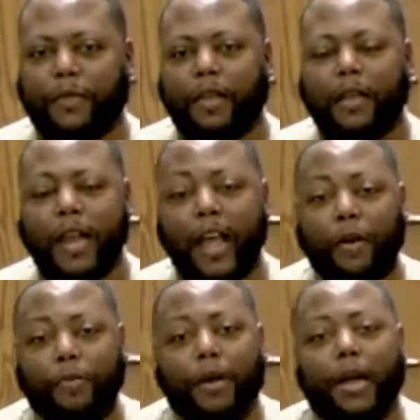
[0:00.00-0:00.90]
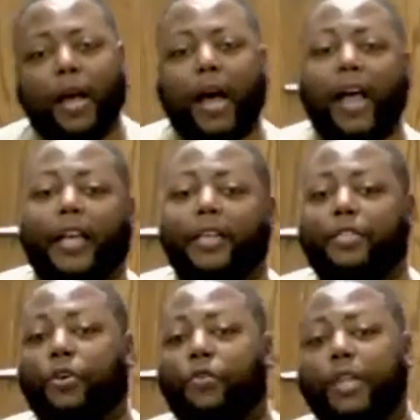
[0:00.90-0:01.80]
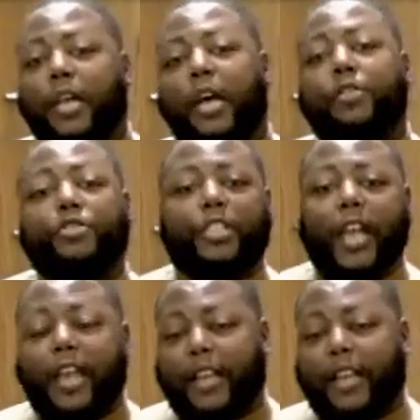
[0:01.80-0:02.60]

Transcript: Now, I can totally understand that